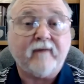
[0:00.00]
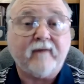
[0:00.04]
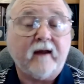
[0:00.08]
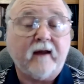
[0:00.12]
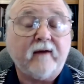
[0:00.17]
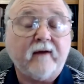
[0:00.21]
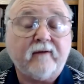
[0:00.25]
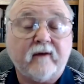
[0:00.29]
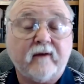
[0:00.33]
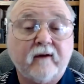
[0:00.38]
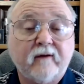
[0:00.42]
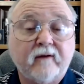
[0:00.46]

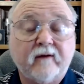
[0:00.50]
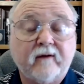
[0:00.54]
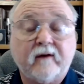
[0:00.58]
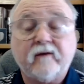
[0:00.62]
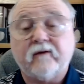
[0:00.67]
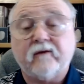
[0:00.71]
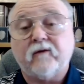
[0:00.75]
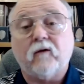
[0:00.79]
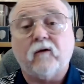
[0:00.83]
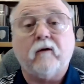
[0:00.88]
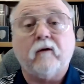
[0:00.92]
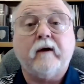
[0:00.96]
Lessons and
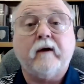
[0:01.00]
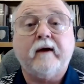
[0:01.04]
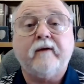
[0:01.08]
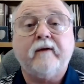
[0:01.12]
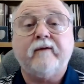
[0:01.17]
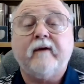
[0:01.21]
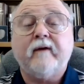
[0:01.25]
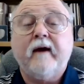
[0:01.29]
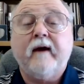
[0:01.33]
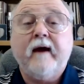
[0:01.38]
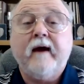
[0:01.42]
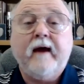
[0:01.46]
Stories,
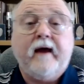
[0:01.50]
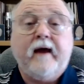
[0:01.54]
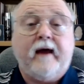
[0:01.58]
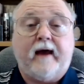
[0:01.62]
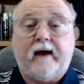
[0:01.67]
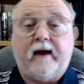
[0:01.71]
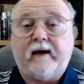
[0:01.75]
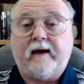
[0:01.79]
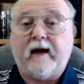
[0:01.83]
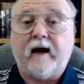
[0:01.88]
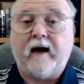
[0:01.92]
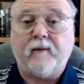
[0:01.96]

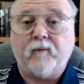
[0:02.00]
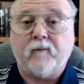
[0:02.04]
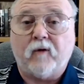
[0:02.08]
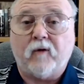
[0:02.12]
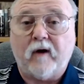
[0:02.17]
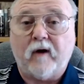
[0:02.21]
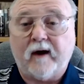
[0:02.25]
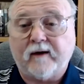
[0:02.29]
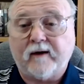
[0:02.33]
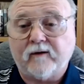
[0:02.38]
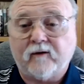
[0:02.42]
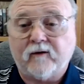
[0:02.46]
and I'm
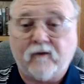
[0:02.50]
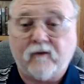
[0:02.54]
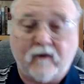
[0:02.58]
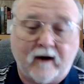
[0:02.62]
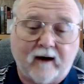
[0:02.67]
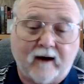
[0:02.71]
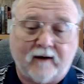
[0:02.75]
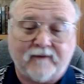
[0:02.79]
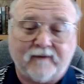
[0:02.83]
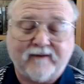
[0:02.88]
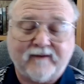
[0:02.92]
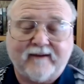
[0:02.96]
Ron
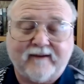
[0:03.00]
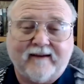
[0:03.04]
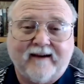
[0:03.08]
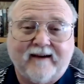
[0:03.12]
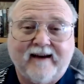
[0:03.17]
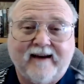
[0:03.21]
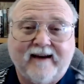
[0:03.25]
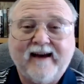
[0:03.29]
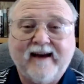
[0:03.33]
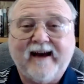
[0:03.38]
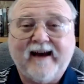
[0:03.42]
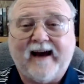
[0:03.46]
Cross.
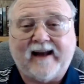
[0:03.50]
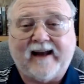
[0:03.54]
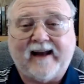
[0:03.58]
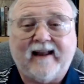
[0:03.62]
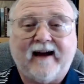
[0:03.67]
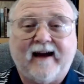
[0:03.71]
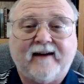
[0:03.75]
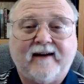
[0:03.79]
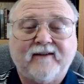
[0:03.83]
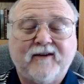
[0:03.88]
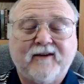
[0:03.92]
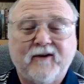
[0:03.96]
I'd
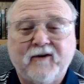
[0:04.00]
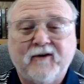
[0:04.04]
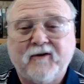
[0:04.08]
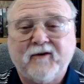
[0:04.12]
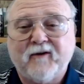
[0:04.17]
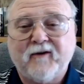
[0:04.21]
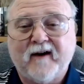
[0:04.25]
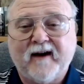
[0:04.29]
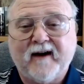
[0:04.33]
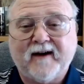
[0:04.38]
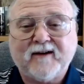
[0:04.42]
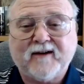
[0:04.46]
like
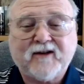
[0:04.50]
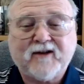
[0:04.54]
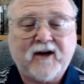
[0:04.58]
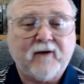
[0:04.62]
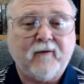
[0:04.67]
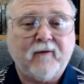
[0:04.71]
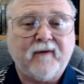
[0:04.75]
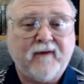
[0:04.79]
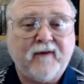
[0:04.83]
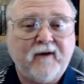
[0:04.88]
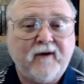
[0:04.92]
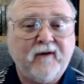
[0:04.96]
to share
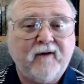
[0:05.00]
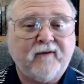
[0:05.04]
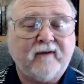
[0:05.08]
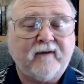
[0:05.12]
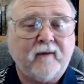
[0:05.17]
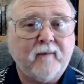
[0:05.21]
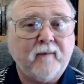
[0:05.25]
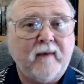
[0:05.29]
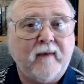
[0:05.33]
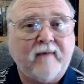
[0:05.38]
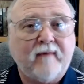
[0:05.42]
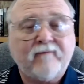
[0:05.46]
with you
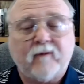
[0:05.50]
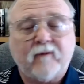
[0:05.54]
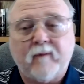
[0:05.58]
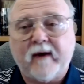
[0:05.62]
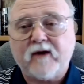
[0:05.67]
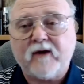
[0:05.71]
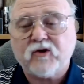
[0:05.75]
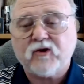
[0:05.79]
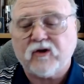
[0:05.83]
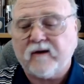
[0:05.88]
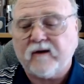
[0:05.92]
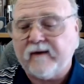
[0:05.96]
some
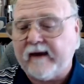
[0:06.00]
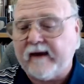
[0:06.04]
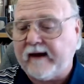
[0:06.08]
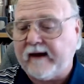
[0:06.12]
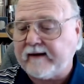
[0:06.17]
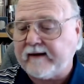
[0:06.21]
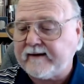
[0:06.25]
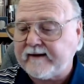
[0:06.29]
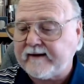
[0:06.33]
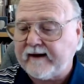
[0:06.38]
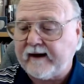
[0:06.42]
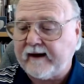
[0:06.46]
information
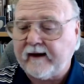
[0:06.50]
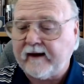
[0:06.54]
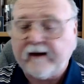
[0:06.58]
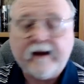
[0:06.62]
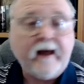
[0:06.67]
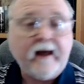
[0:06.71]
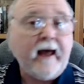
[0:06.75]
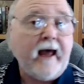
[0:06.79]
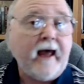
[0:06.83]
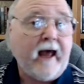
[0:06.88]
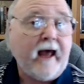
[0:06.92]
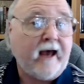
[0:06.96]
that
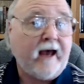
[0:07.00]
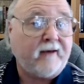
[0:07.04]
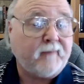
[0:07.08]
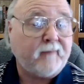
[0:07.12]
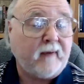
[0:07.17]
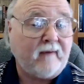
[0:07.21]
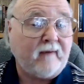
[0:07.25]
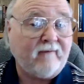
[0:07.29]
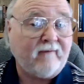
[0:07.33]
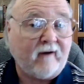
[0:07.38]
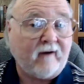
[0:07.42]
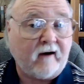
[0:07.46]
has
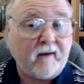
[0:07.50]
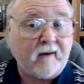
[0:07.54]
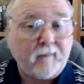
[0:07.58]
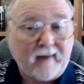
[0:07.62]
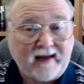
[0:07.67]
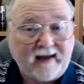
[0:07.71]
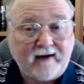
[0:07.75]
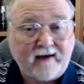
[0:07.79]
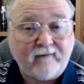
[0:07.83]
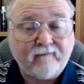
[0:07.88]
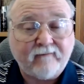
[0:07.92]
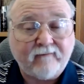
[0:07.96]
been very
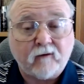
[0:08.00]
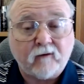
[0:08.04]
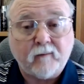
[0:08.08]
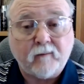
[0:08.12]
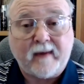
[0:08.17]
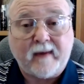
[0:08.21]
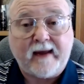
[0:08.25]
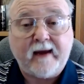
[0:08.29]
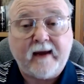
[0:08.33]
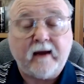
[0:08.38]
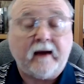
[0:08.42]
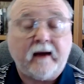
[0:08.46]
meaningful to
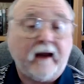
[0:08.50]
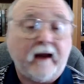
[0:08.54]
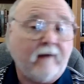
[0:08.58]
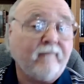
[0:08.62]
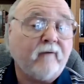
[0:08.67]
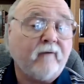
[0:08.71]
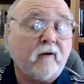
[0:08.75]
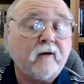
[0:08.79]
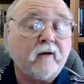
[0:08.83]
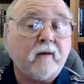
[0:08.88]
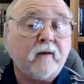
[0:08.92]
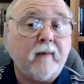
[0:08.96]
me and
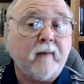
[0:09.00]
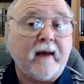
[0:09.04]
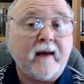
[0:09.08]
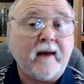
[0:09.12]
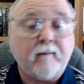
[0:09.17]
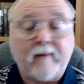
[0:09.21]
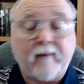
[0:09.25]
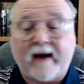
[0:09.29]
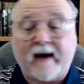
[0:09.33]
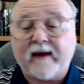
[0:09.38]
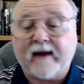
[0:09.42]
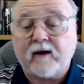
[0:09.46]
helpful to me in
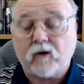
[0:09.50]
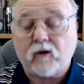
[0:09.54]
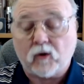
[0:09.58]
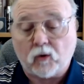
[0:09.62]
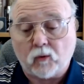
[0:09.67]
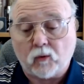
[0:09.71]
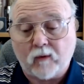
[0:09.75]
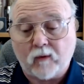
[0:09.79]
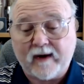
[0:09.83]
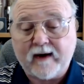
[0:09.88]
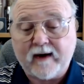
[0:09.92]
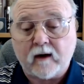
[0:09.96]
my
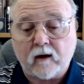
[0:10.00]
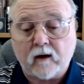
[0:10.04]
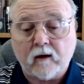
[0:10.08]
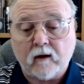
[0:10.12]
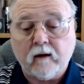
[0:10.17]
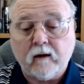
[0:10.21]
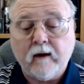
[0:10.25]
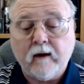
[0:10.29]
career,